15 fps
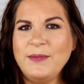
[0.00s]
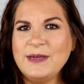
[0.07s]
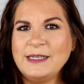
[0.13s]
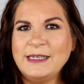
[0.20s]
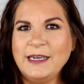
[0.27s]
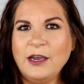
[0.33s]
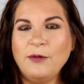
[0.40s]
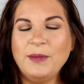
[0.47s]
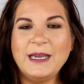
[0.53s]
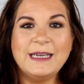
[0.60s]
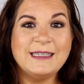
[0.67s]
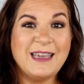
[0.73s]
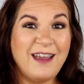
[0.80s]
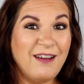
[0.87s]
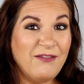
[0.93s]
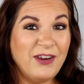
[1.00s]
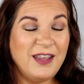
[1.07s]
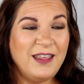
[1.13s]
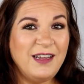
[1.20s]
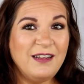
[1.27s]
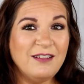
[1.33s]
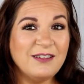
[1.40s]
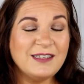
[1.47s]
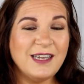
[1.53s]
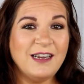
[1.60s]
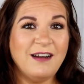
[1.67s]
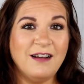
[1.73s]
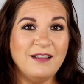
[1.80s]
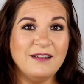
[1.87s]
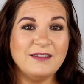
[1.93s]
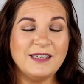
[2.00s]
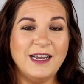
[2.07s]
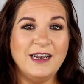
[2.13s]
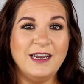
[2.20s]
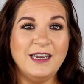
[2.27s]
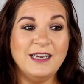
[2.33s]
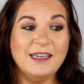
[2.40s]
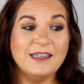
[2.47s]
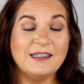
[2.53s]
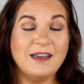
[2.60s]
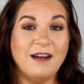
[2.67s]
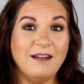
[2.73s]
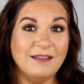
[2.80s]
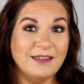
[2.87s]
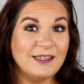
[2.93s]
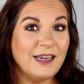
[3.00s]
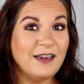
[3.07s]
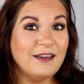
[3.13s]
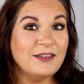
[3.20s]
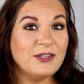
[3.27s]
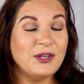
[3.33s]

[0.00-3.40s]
be missing out because everything it looks like on their site is on sale.